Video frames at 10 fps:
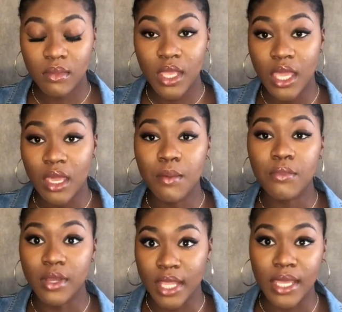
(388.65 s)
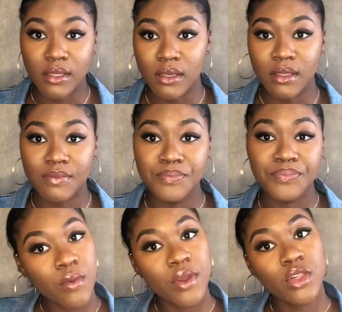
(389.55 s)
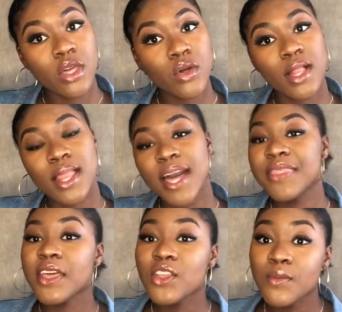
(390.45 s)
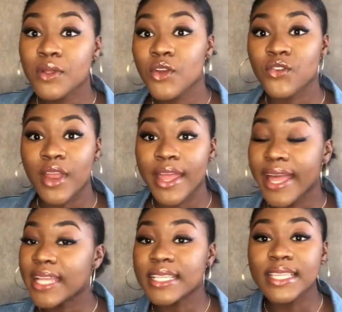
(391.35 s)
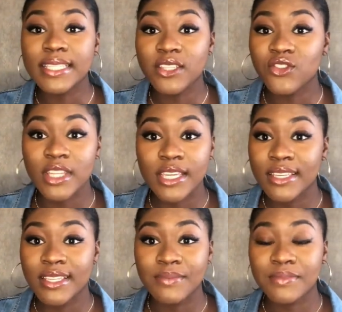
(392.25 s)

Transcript: heat protectant. You brush it all and then you blow dry, and that's literally it.